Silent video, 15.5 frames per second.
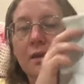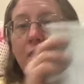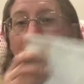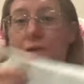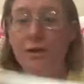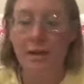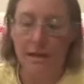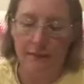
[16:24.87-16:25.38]

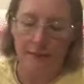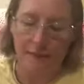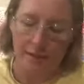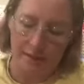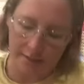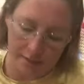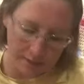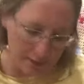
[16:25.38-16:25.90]
Do love
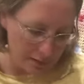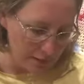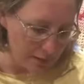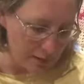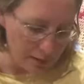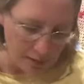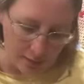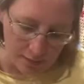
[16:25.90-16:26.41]
this.
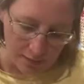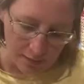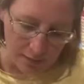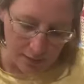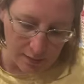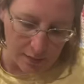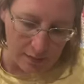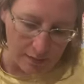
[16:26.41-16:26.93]

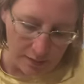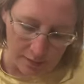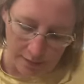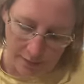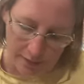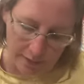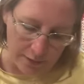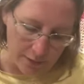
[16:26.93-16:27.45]

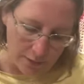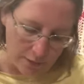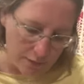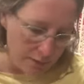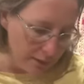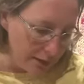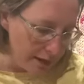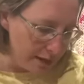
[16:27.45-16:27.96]
Now,
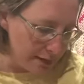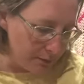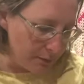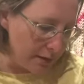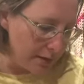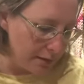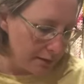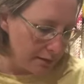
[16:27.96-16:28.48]
this
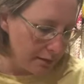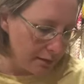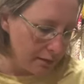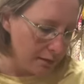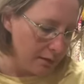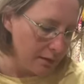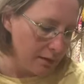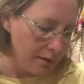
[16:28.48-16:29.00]
one
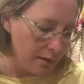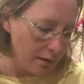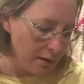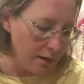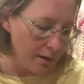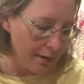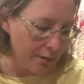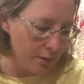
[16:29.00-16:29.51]

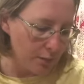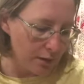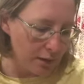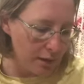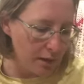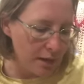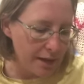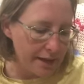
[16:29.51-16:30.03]
I would
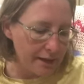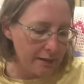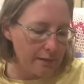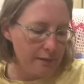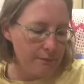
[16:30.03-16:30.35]
like,